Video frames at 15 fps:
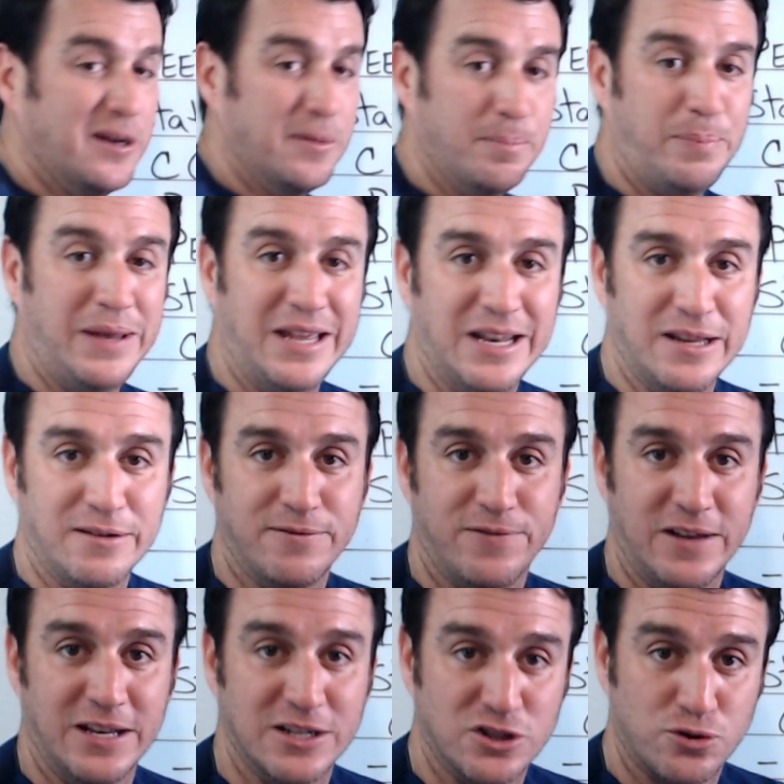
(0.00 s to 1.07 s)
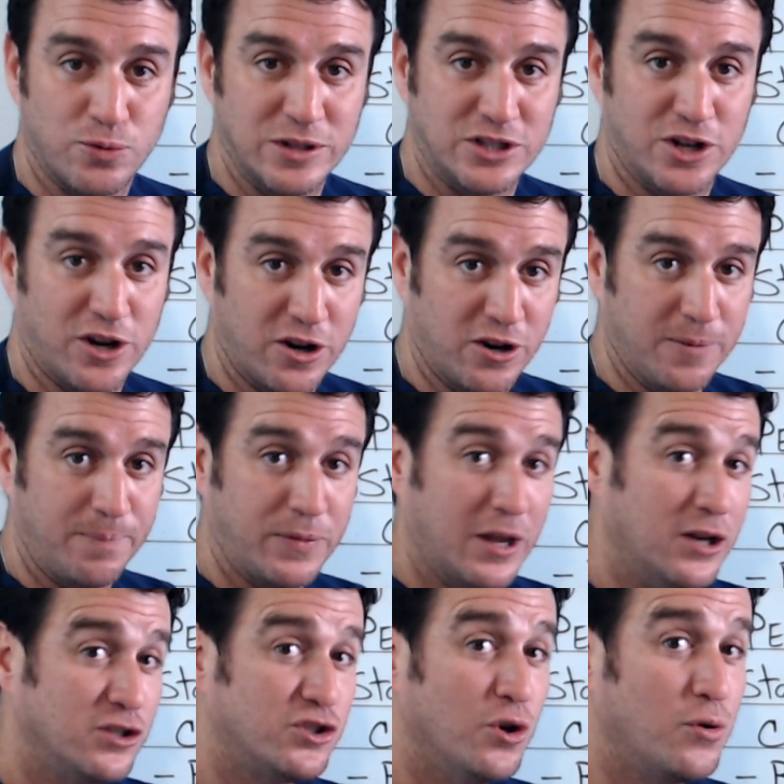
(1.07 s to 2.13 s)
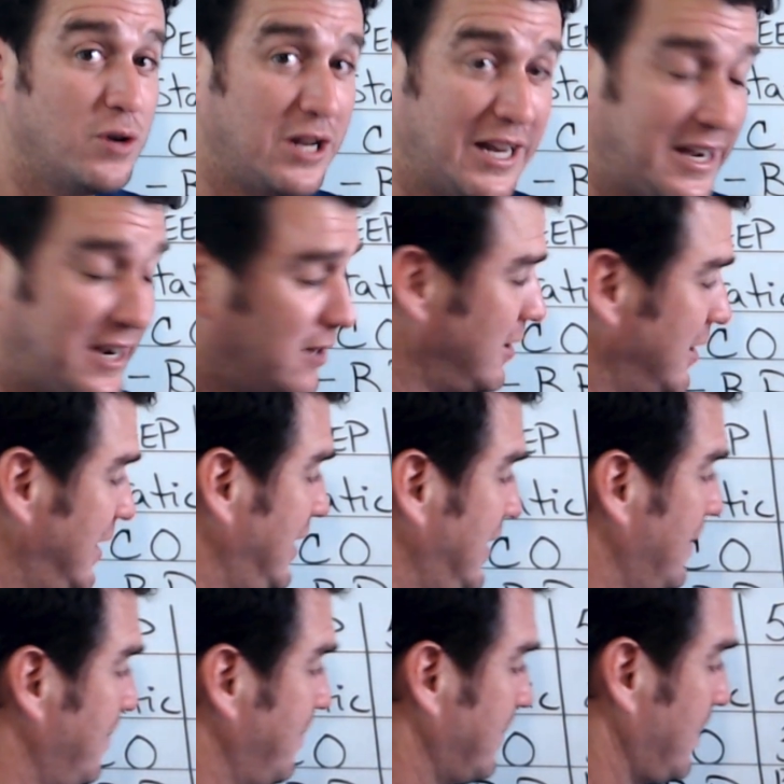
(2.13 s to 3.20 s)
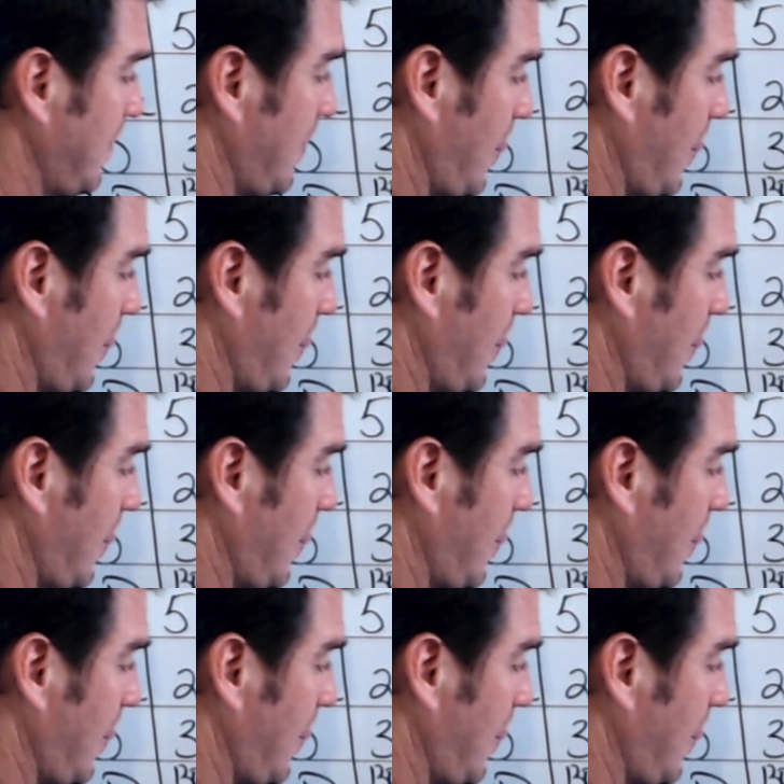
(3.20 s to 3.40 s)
impeding venous return. So clearly,